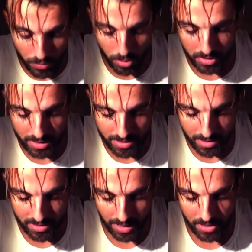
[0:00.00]
from a
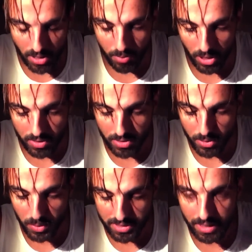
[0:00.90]
distance I saw a
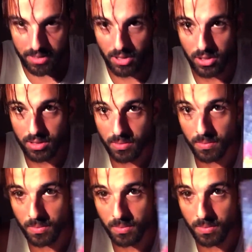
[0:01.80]
monster with tentacles.